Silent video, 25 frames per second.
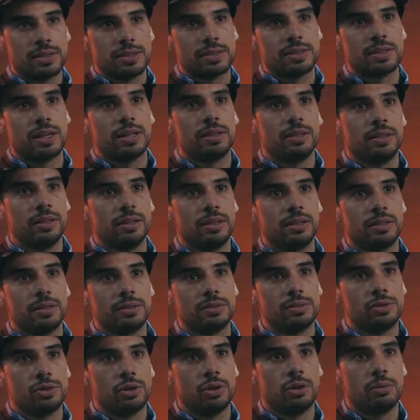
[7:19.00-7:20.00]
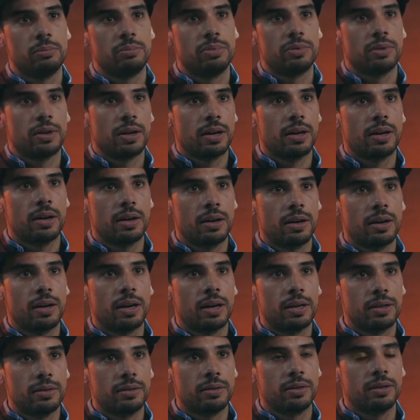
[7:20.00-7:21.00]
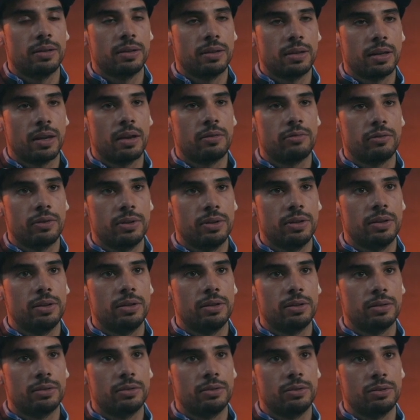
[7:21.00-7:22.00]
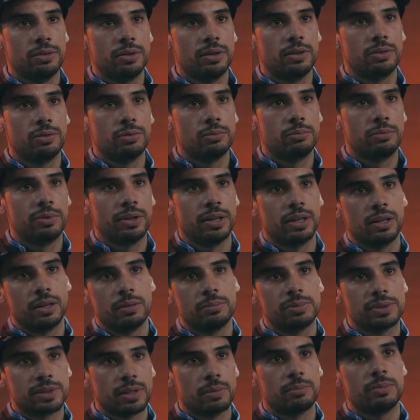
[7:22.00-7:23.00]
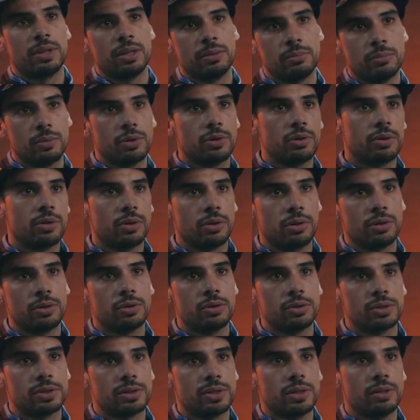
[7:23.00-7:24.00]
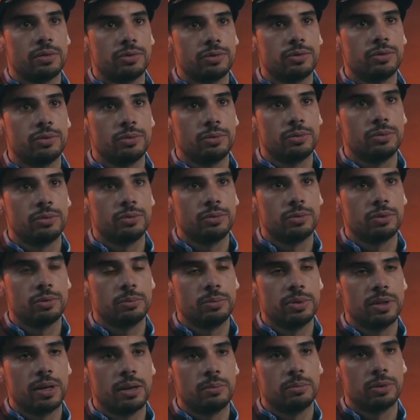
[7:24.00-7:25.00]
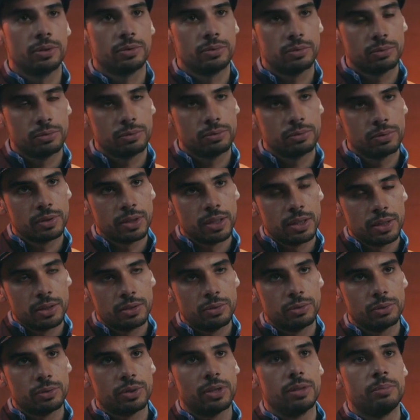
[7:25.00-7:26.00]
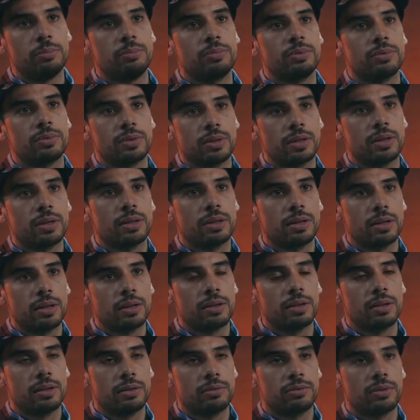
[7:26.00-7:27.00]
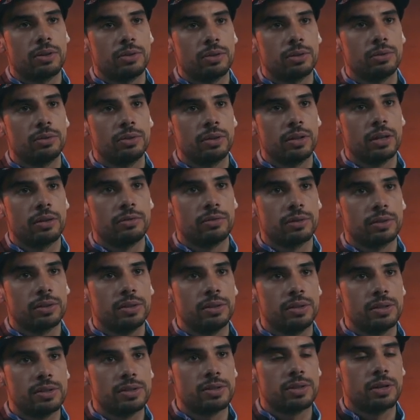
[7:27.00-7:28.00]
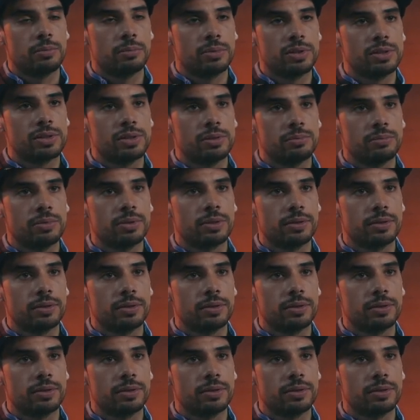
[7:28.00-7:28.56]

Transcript: a static job. I think every year you need to bring up something more on yourself to be able to keep a very good level in this championship.